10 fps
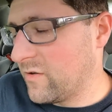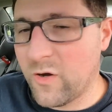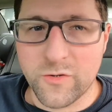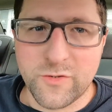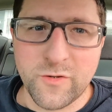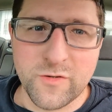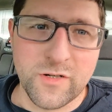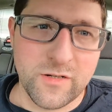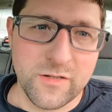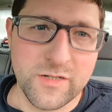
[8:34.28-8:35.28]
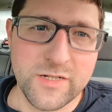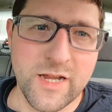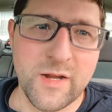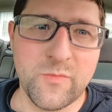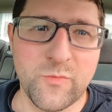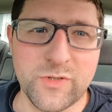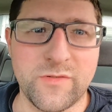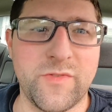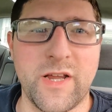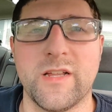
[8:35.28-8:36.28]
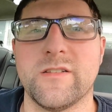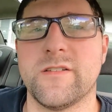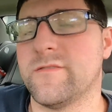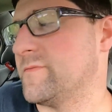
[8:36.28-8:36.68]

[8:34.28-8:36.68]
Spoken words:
all tuned the same with the fans.